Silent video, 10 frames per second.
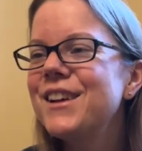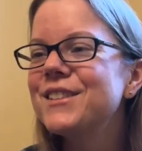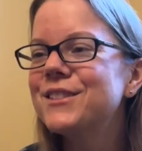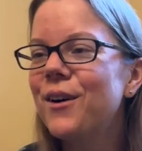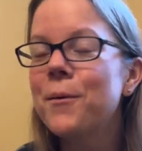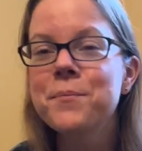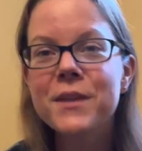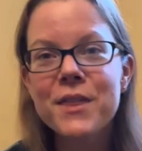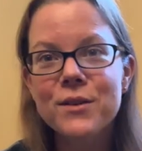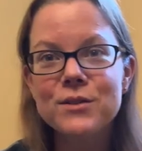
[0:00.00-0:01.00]
So
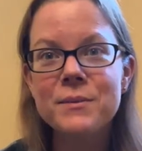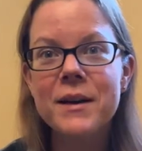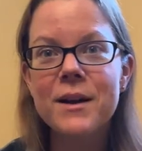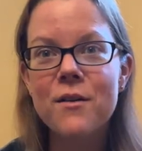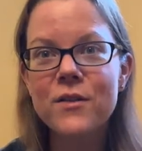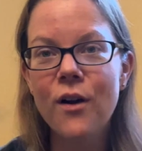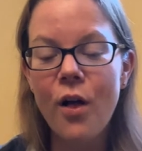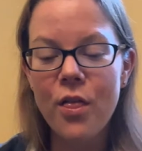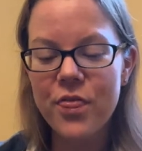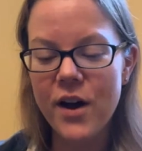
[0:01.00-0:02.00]
those are my
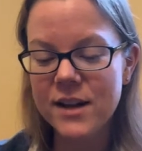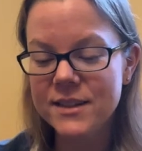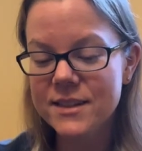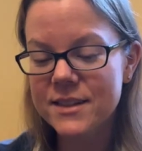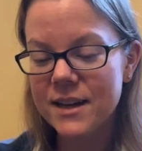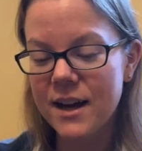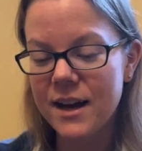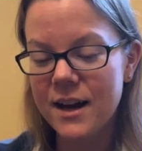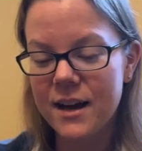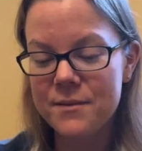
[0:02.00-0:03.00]
overall thoughts.
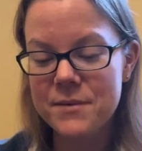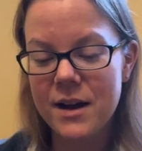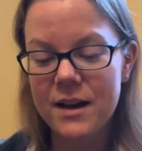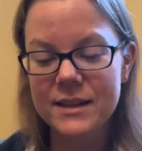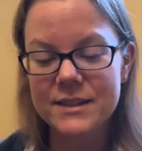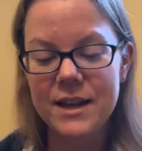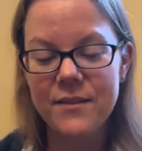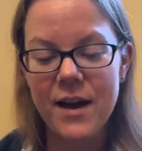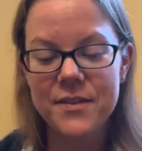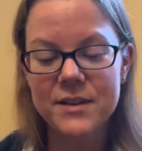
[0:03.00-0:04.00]
Um, like I said,
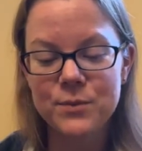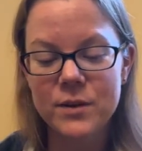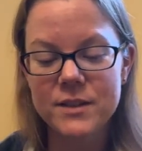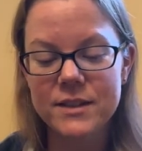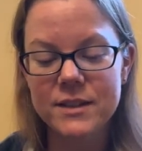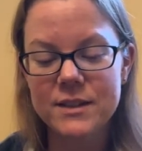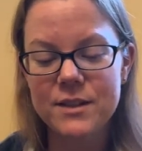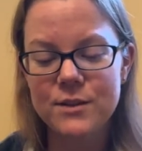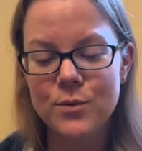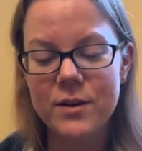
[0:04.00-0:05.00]
I've had this one since
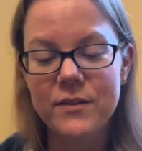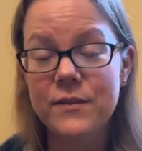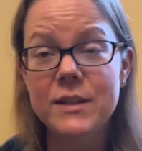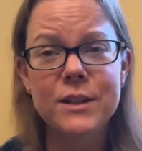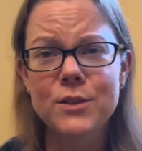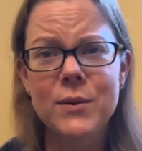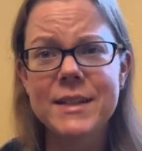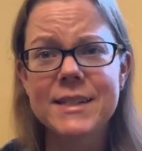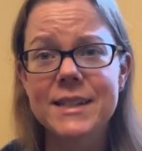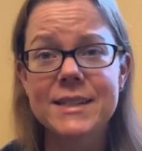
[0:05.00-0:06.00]
either 2015 or
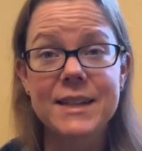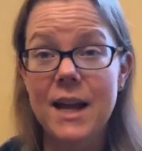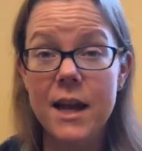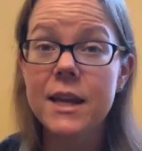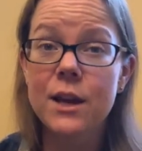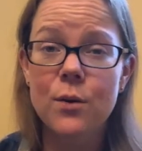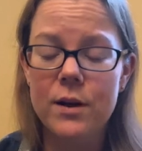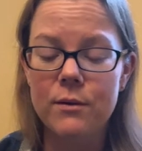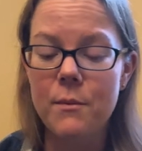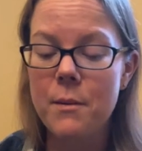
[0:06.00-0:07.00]
2016. I can't
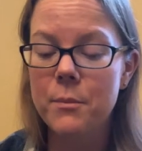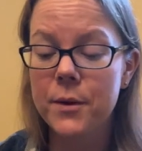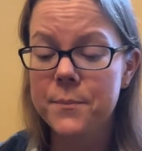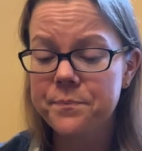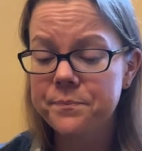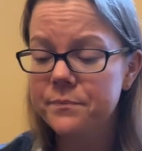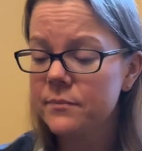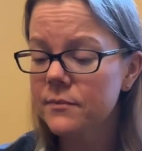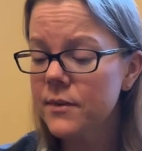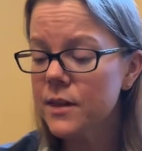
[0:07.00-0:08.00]
quite remember,
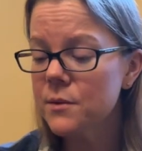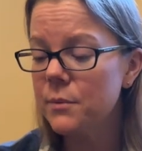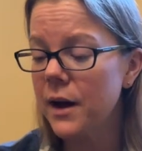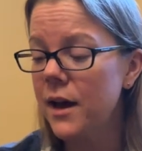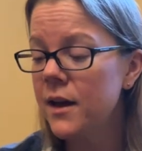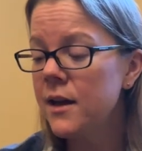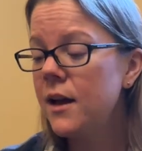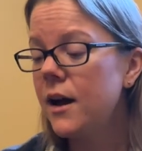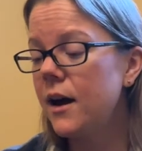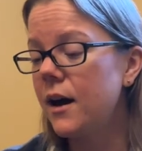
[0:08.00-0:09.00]
but
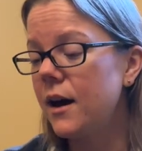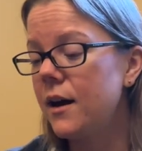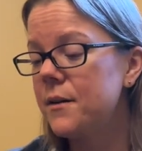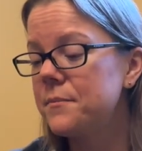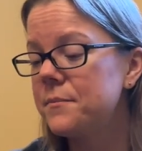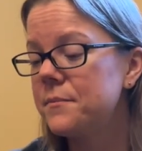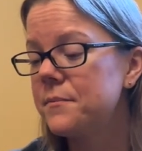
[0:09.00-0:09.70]
um,